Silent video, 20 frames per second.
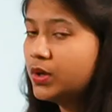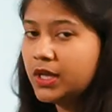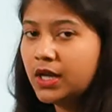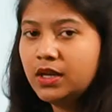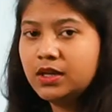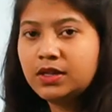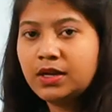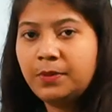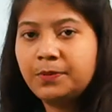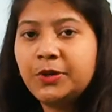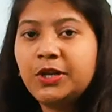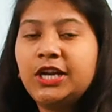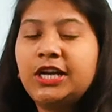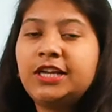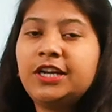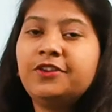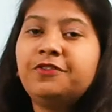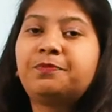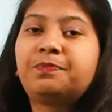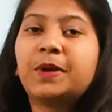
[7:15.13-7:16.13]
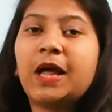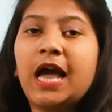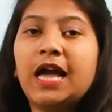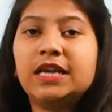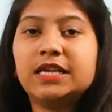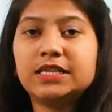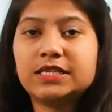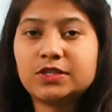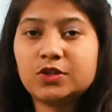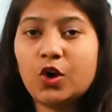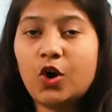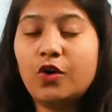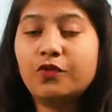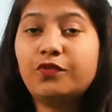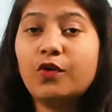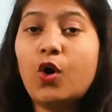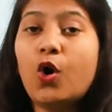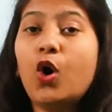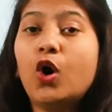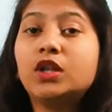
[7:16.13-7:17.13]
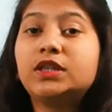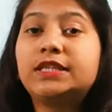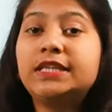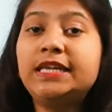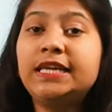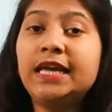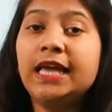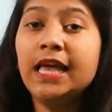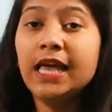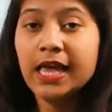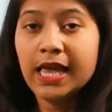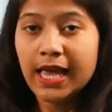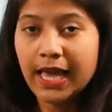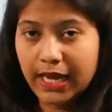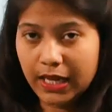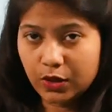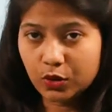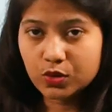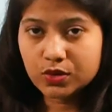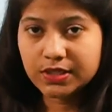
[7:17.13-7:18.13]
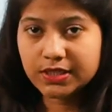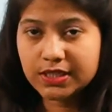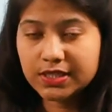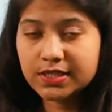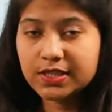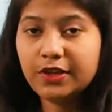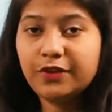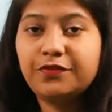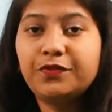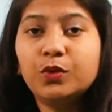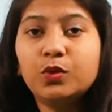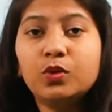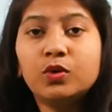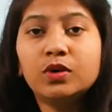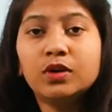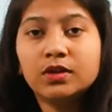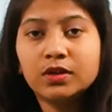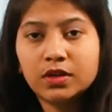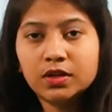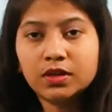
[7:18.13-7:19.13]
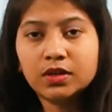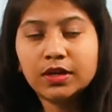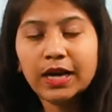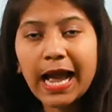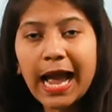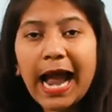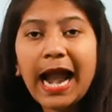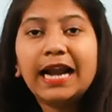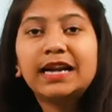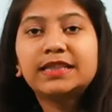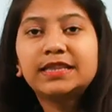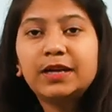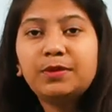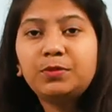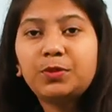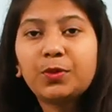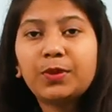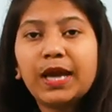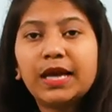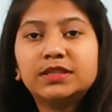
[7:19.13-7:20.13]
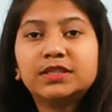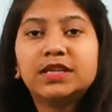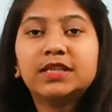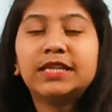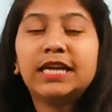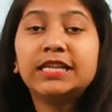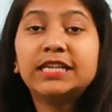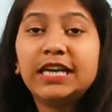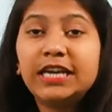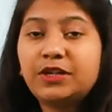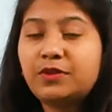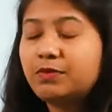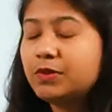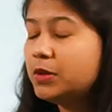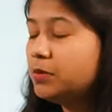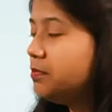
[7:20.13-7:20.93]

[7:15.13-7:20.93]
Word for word: total cumulative price of all the LOCs, if you uh, add them together, then it